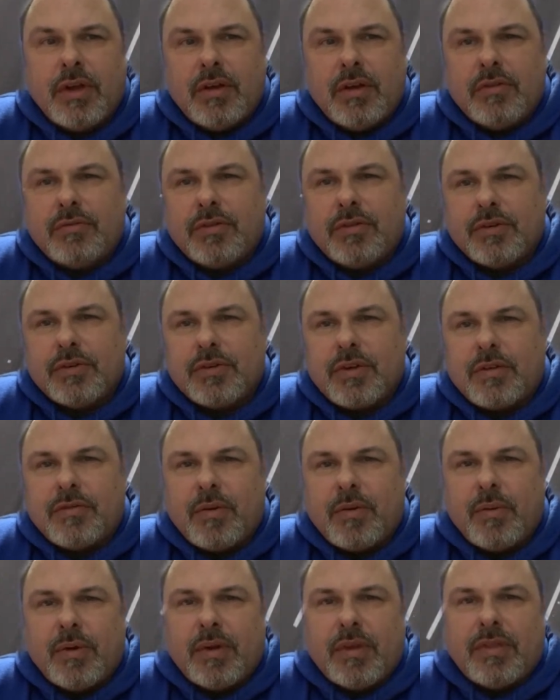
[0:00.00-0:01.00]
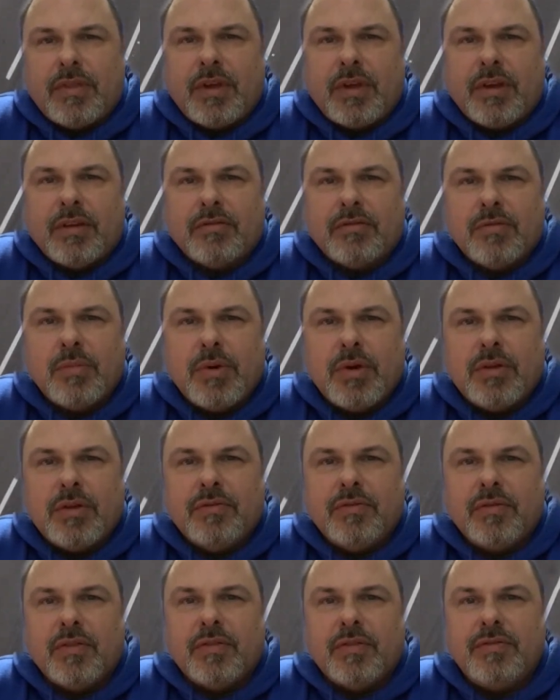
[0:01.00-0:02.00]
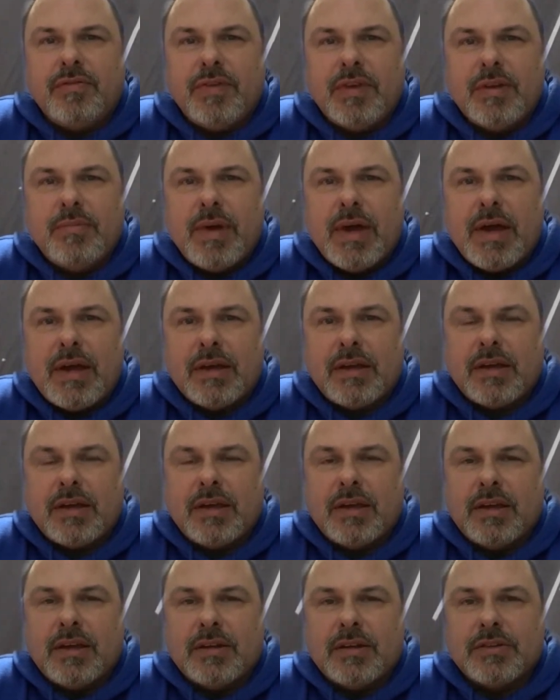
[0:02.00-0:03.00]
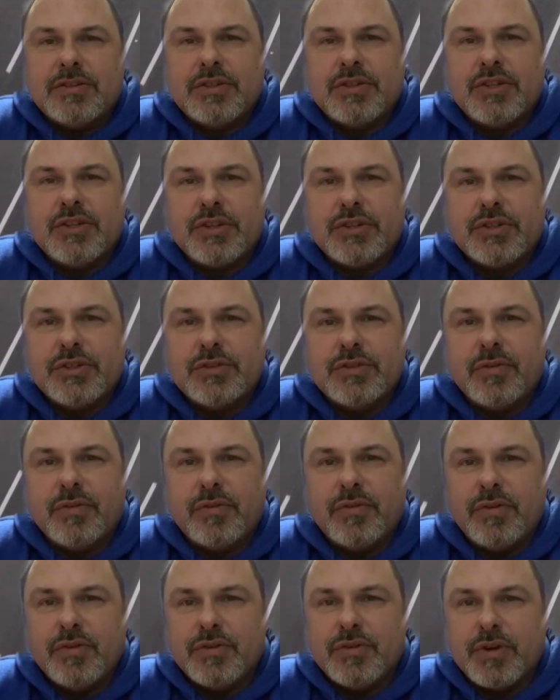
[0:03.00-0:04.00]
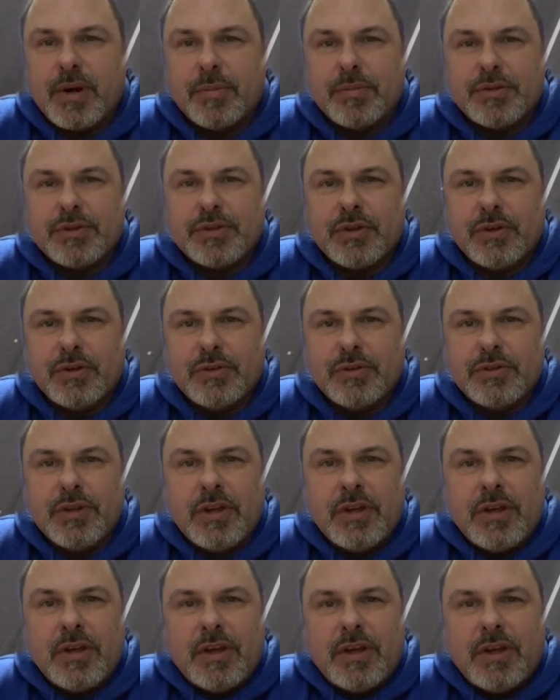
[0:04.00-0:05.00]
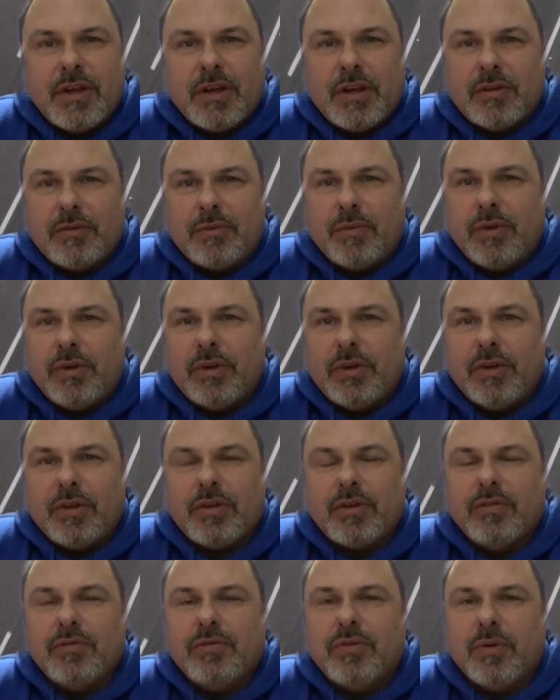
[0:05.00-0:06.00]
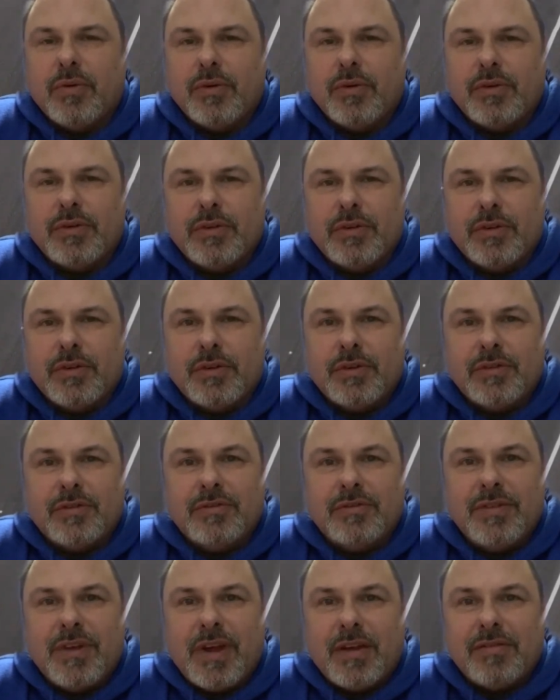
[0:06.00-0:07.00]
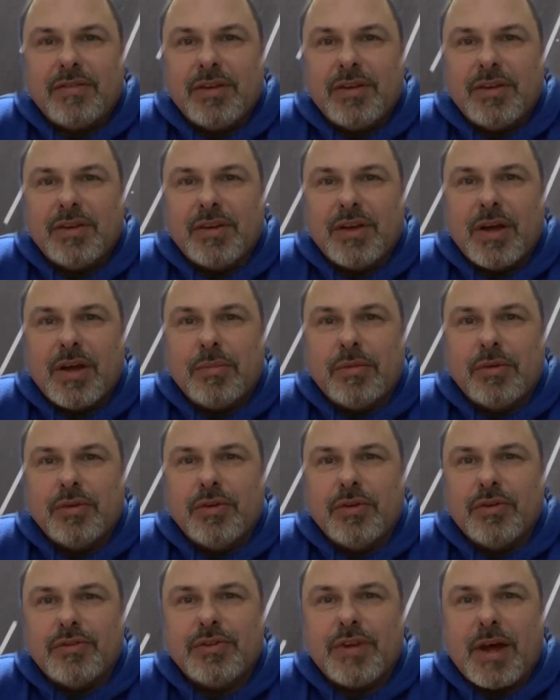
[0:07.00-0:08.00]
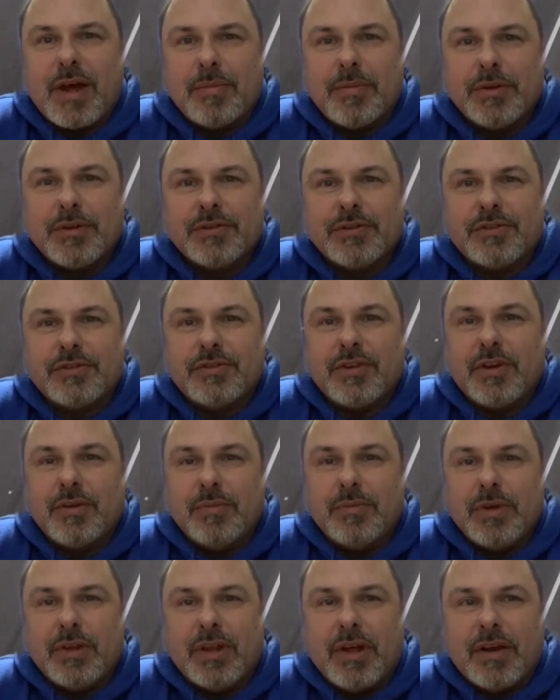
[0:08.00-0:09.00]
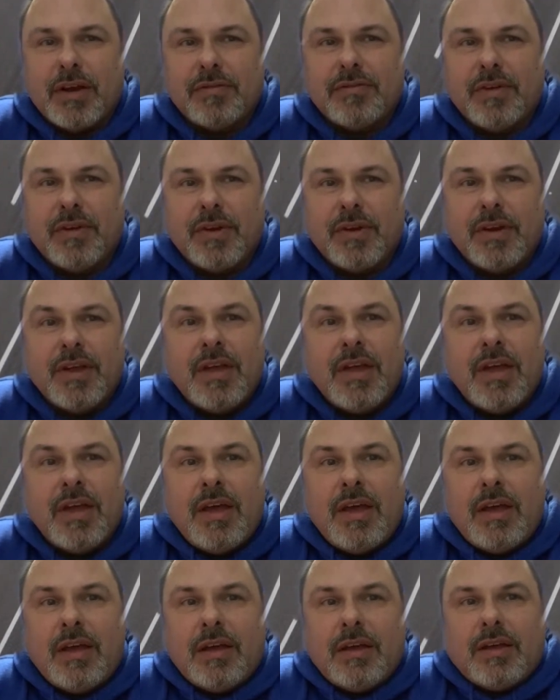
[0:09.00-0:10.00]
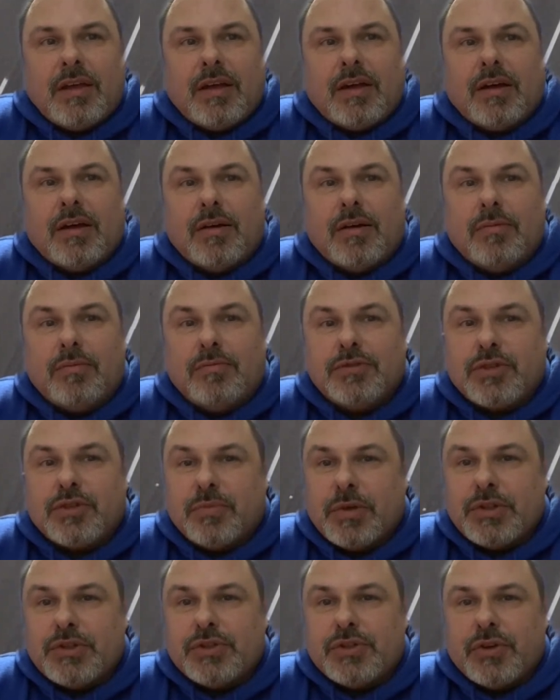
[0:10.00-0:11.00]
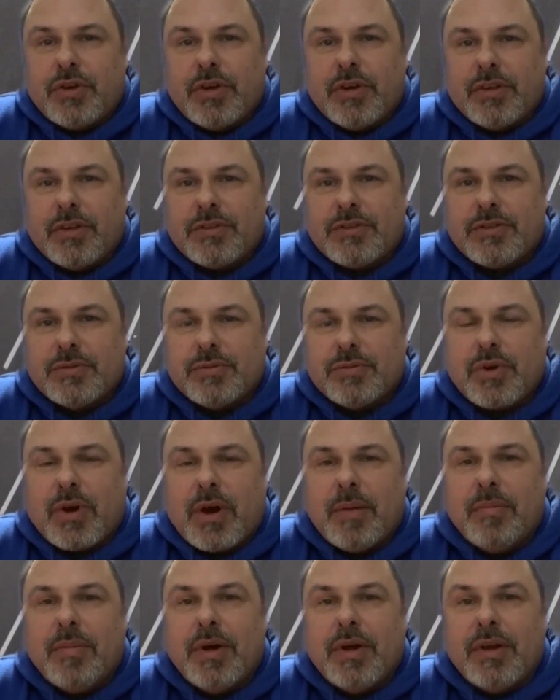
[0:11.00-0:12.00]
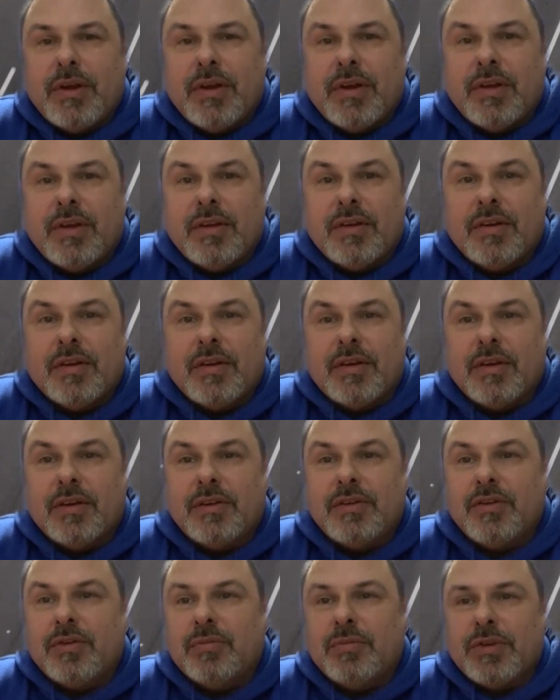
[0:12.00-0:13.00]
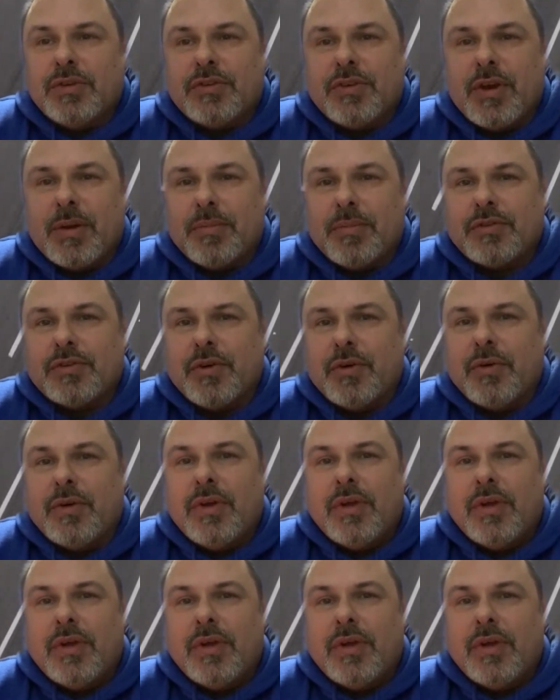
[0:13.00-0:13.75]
First off, I want to thank everybody for the feedback and suggestions for future episodes. Really looking forward to diving into a couple of those topics. It's going to be a lot of fun. So make sure you hit the subscribe button and don't miss an episode.